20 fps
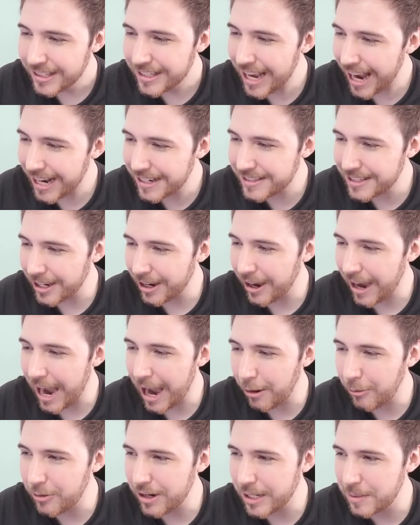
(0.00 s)
Yato,
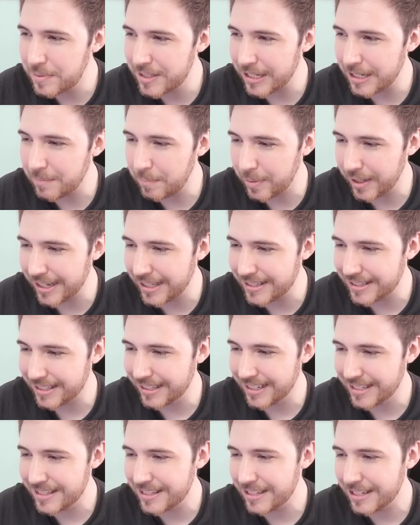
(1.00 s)
how weebs eat
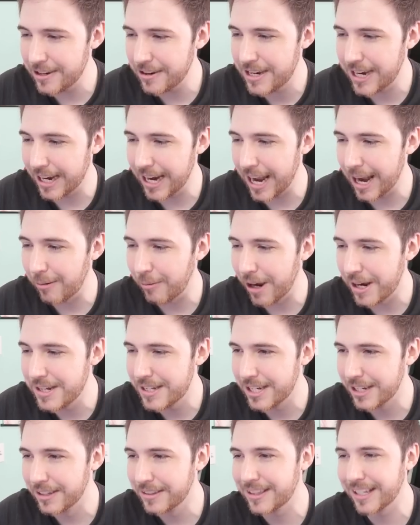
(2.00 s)
pizzas. Yukine,
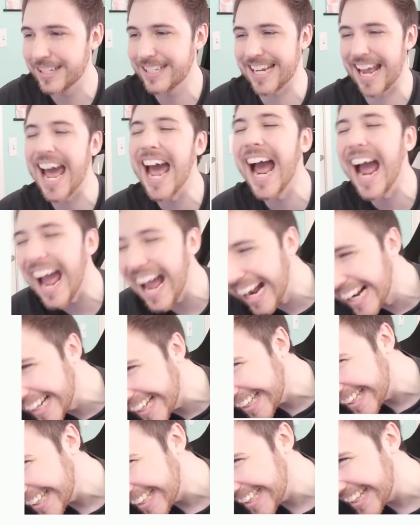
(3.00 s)
one tooth
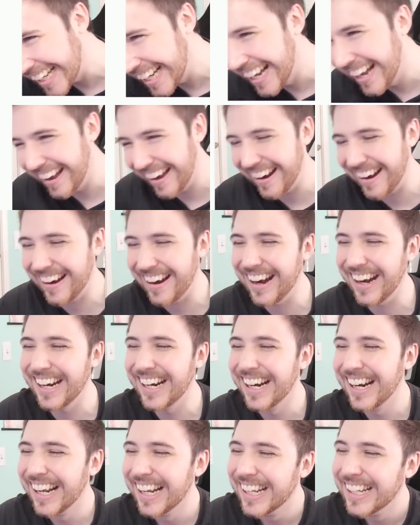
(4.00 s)
attack. Alright.